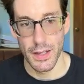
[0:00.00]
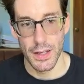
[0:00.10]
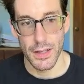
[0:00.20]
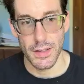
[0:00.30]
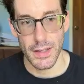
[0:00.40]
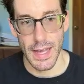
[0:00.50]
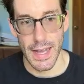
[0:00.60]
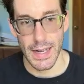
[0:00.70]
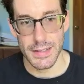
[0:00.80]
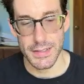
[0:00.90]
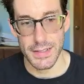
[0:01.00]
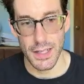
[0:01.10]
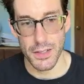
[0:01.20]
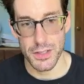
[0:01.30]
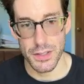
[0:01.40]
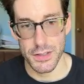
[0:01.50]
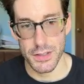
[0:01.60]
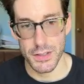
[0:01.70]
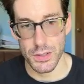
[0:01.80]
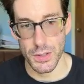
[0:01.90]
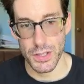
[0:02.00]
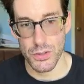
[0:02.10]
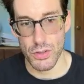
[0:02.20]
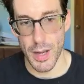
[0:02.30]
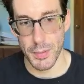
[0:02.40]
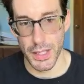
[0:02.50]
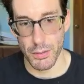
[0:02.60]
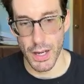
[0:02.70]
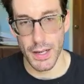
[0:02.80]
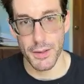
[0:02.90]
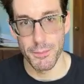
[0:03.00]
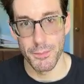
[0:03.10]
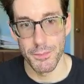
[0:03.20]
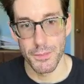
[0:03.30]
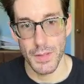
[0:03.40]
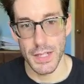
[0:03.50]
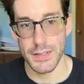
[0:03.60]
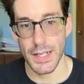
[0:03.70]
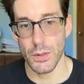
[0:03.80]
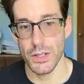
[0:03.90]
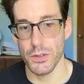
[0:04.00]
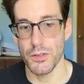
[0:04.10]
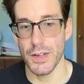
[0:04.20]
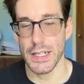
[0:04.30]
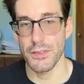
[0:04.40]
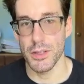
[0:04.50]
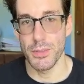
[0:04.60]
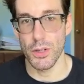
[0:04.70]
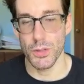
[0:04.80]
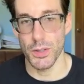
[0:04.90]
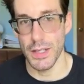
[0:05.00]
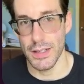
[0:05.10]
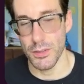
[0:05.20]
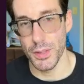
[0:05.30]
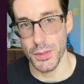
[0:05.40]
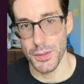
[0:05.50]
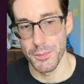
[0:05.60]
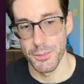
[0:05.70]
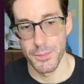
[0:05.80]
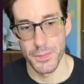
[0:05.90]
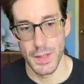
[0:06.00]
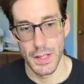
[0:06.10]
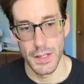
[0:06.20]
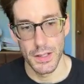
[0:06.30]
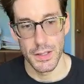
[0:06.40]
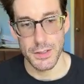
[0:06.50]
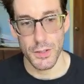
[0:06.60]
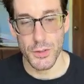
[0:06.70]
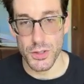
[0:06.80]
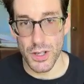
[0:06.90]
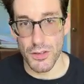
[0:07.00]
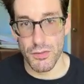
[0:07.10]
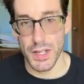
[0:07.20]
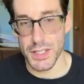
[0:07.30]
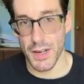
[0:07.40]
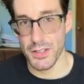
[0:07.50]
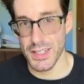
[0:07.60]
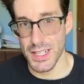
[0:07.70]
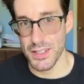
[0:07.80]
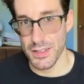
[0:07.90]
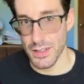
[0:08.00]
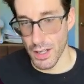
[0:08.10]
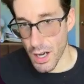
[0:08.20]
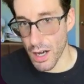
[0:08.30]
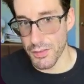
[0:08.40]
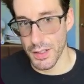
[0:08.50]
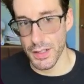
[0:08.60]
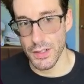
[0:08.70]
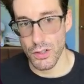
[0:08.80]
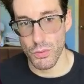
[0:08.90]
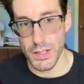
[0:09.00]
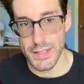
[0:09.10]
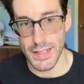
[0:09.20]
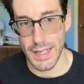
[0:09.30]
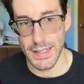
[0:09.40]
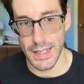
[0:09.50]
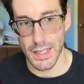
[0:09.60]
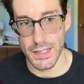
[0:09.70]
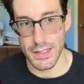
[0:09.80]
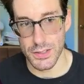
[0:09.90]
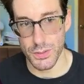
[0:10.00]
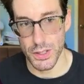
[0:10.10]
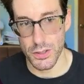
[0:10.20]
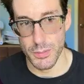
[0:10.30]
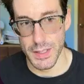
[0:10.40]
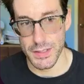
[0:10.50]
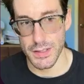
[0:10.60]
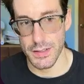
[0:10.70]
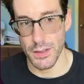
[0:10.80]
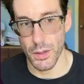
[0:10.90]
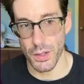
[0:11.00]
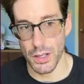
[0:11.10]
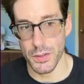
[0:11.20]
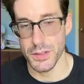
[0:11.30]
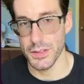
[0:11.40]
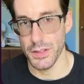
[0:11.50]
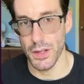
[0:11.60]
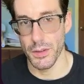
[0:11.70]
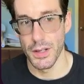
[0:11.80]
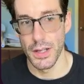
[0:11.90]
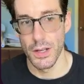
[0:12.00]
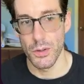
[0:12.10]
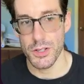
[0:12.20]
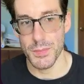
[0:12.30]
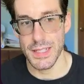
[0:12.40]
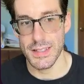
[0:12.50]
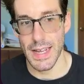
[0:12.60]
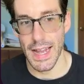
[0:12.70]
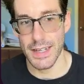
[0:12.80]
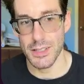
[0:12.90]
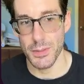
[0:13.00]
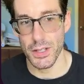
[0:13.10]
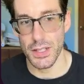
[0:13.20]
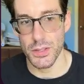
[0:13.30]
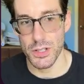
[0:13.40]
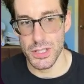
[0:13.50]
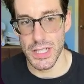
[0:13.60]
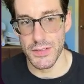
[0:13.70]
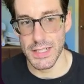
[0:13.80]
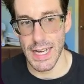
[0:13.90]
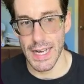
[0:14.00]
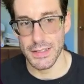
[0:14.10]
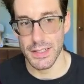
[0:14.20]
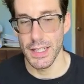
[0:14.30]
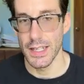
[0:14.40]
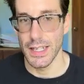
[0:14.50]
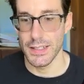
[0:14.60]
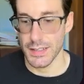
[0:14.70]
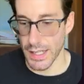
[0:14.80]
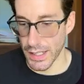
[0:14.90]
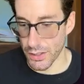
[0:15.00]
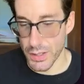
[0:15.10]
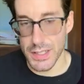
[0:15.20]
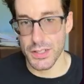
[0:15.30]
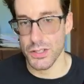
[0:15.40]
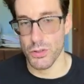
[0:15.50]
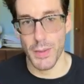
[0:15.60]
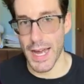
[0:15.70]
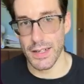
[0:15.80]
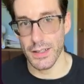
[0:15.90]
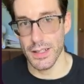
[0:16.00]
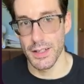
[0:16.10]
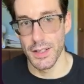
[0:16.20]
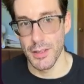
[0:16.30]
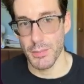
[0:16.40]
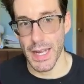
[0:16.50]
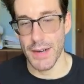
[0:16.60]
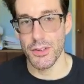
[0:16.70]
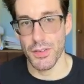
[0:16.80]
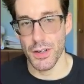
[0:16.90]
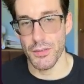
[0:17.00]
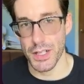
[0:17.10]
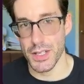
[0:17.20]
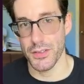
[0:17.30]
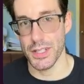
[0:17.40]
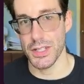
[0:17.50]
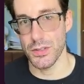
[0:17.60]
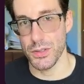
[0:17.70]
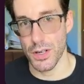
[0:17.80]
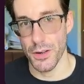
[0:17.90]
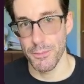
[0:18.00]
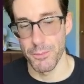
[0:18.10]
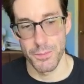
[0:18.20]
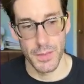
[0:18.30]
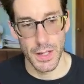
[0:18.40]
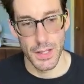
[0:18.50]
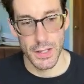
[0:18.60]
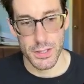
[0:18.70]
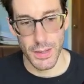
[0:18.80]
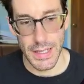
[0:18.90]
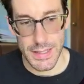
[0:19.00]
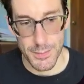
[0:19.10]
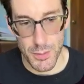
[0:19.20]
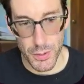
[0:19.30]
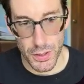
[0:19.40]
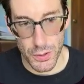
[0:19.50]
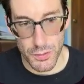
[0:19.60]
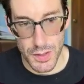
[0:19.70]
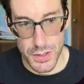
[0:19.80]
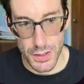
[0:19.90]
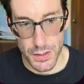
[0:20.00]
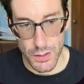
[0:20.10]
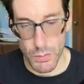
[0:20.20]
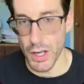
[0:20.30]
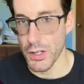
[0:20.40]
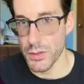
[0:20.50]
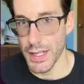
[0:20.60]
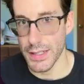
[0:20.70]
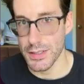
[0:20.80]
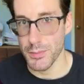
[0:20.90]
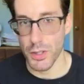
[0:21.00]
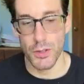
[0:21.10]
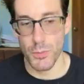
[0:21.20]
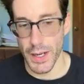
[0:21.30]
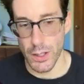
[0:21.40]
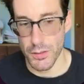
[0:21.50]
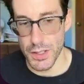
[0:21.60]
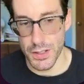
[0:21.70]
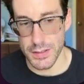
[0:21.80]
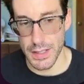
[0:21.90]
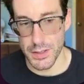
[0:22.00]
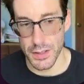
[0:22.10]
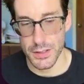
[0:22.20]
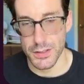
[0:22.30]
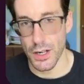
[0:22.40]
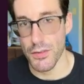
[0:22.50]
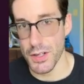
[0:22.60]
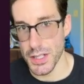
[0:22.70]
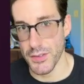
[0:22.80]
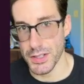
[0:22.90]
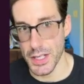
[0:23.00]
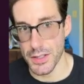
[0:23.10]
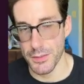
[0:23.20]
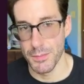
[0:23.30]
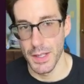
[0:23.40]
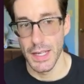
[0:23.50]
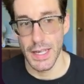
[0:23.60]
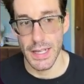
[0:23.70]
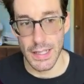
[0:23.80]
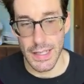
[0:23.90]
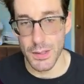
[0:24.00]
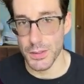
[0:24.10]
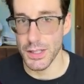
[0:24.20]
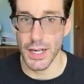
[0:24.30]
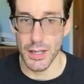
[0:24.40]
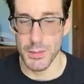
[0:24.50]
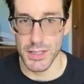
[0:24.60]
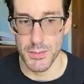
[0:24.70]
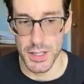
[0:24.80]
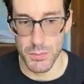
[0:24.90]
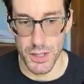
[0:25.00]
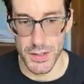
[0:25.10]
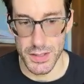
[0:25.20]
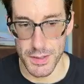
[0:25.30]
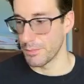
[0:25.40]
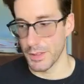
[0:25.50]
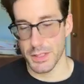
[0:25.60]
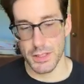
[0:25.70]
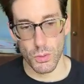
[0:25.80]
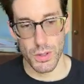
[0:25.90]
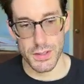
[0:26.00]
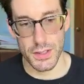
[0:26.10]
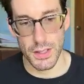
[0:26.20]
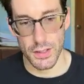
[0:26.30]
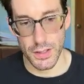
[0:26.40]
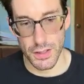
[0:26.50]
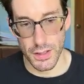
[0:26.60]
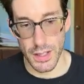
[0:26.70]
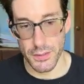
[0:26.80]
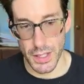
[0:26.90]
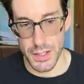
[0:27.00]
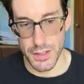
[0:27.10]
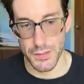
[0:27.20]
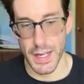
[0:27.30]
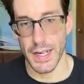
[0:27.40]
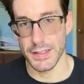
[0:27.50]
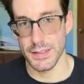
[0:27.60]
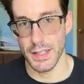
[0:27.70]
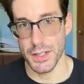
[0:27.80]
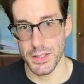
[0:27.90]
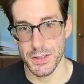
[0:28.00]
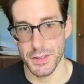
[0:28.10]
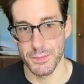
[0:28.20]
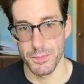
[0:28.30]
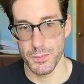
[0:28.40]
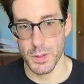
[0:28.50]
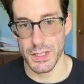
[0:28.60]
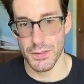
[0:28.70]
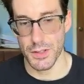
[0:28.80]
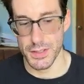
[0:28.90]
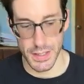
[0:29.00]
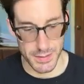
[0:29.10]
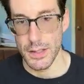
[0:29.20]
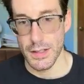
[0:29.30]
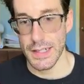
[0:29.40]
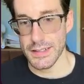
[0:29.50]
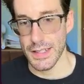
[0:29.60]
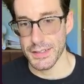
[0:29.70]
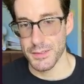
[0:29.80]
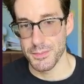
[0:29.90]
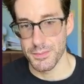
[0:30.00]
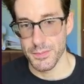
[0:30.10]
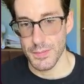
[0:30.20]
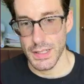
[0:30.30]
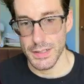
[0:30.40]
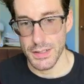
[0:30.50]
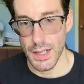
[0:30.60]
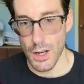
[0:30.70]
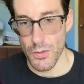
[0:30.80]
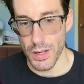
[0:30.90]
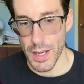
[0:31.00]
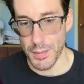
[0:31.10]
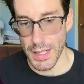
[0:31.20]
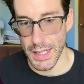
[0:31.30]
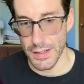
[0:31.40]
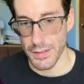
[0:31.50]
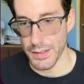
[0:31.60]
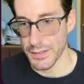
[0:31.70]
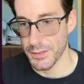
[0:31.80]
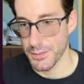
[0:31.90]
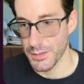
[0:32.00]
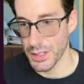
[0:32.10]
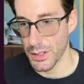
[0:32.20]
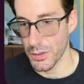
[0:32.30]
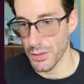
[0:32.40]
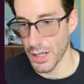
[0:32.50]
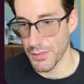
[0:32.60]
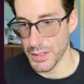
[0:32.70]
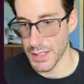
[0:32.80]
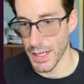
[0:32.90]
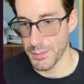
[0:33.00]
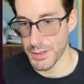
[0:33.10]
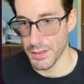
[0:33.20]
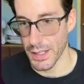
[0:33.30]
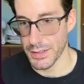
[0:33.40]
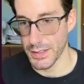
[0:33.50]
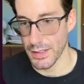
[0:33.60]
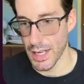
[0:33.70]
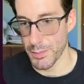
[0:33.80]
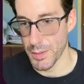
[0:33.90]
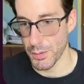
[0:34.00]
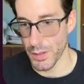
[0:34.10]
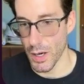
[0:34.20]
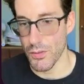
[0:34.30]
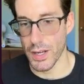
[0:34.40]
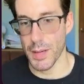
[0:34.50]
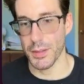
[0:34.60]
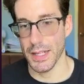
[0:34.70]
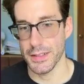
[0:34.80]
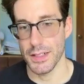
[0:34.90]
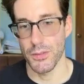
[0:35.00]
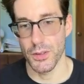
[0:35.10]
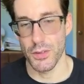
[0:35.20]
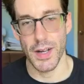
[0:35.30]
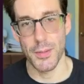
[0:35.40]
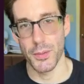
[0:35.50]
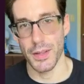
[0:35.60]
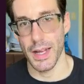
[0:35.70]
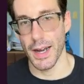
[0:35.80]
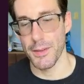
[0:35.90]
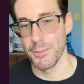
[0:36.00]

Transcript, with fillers: the A I's intelligence is going to drop like a rock, and it's not going to effectively build what you need it to build. So if you start fresh conversations often, you're resetting that context window to basically zero or close to zero, which means the A I's ability to achieve a task is increased dramatically by every fresh conversation you start. So anytime you build a new feature, run a new test, build a new micro feature, et cetera, start a fresh conversation and lead it with the documents I mentioned previously. This avoids the, de the degradation of the A I's intelligence. So that's the first lesson. The next lesson is not overcomplicating things. So oftentimes I see a lot of people, they overcomplicate stuff when they're vibing with A I.